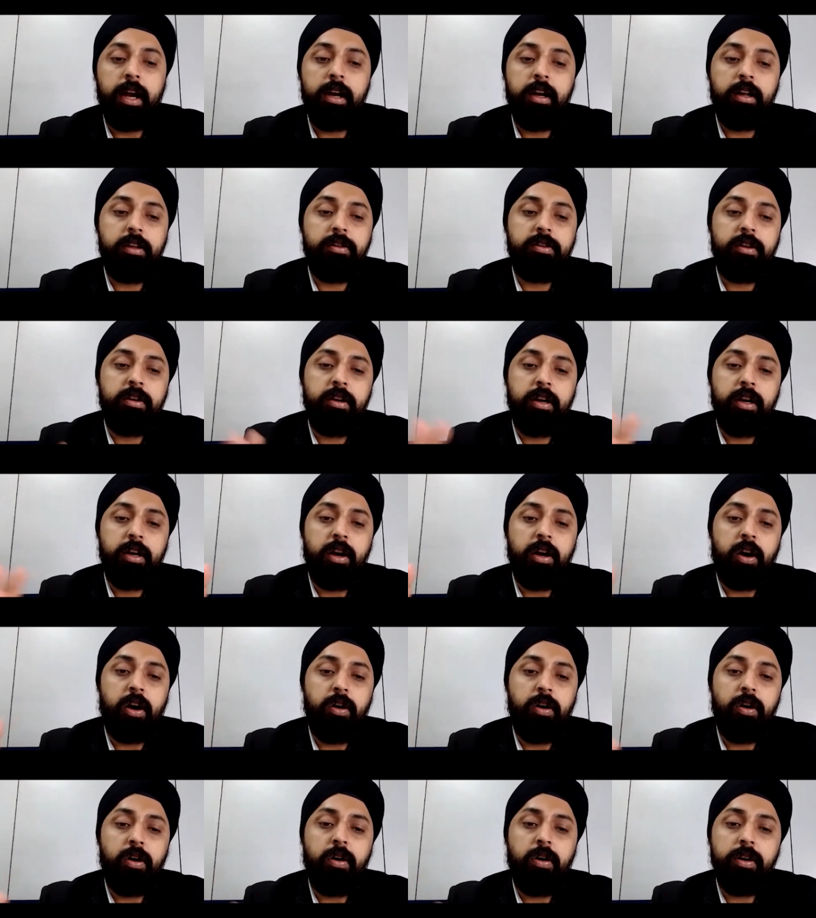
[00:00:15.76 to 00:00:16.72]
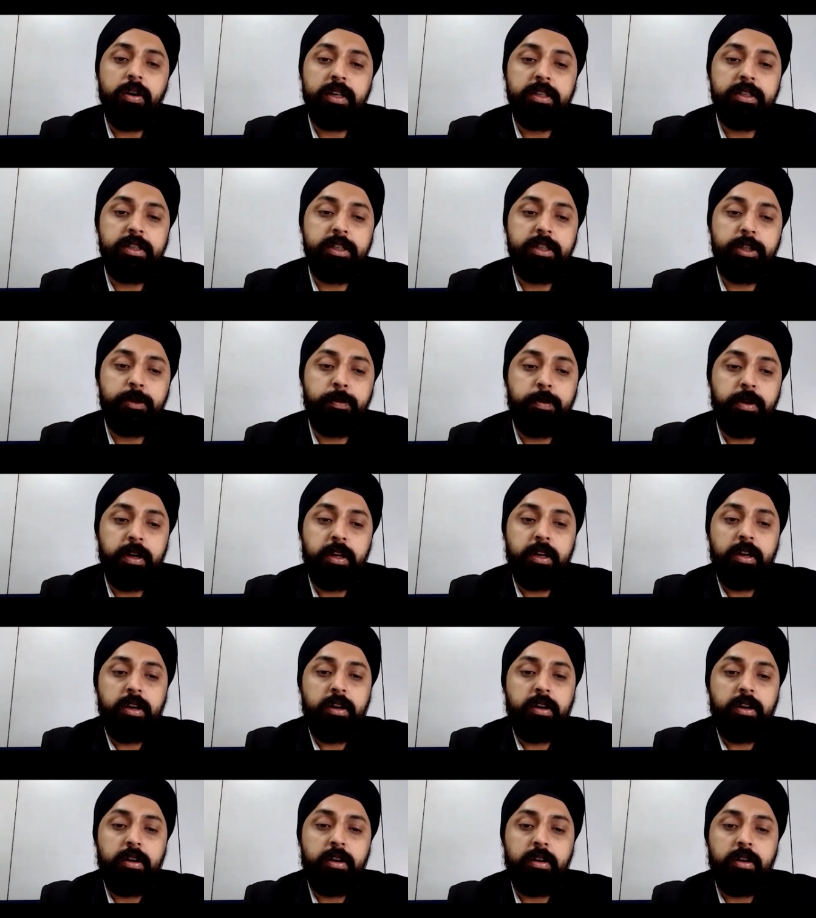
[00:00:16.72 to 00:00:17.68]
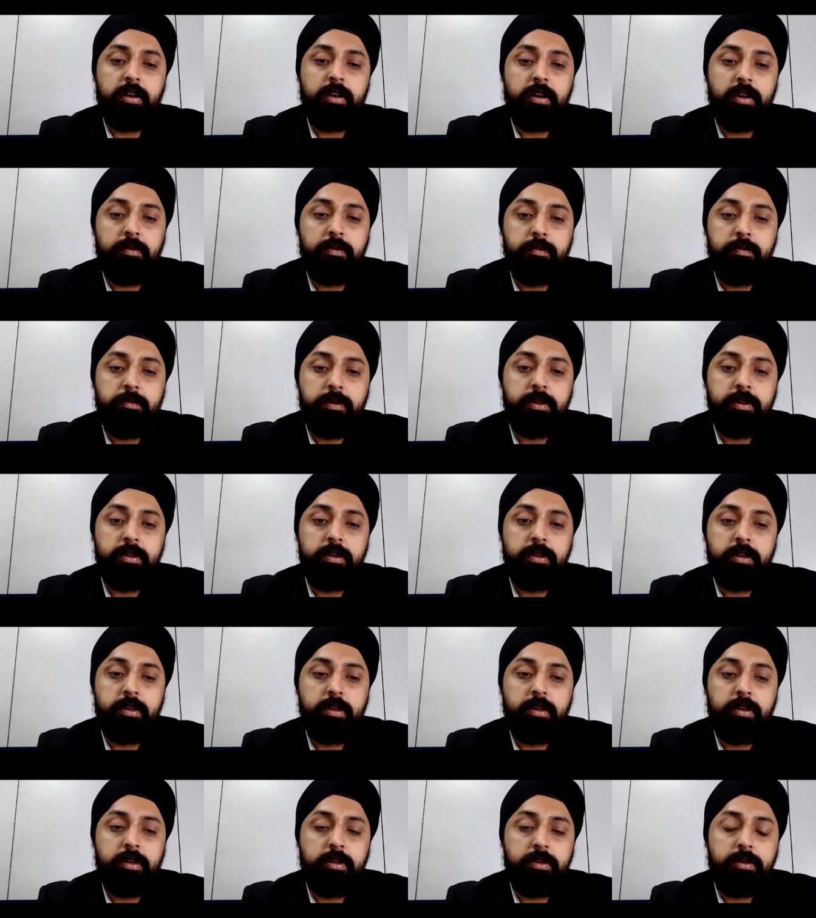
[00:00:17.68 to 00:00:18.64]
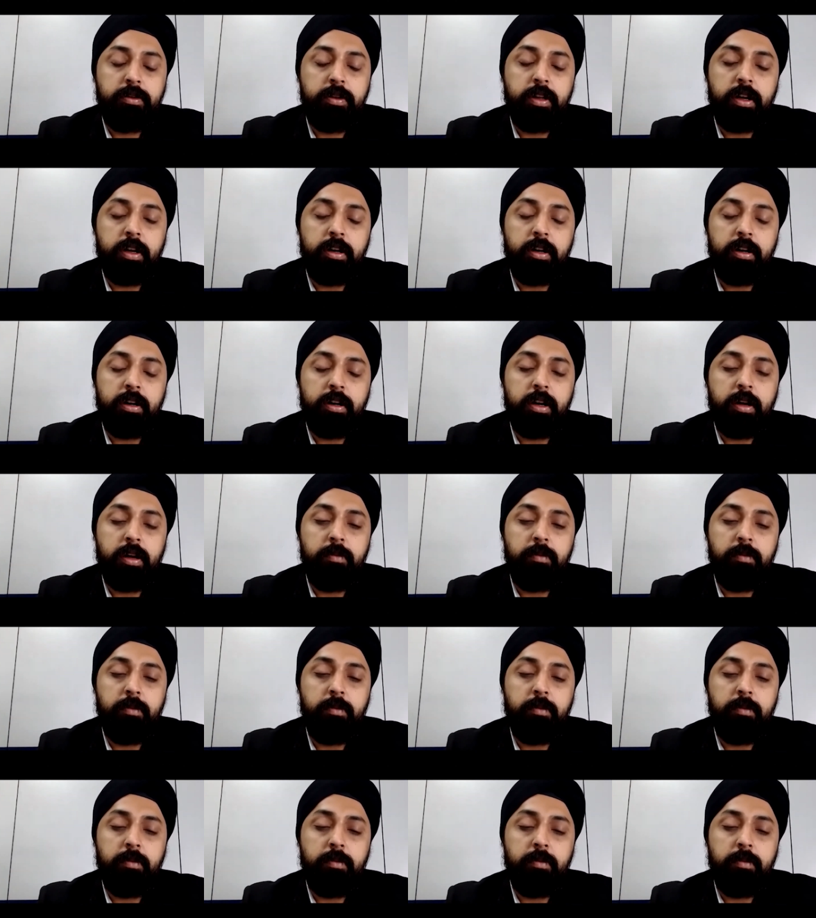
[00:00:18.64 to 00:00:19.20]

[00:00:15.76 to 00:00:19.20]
And generally, how long is this period, uh, uh Sudhakar?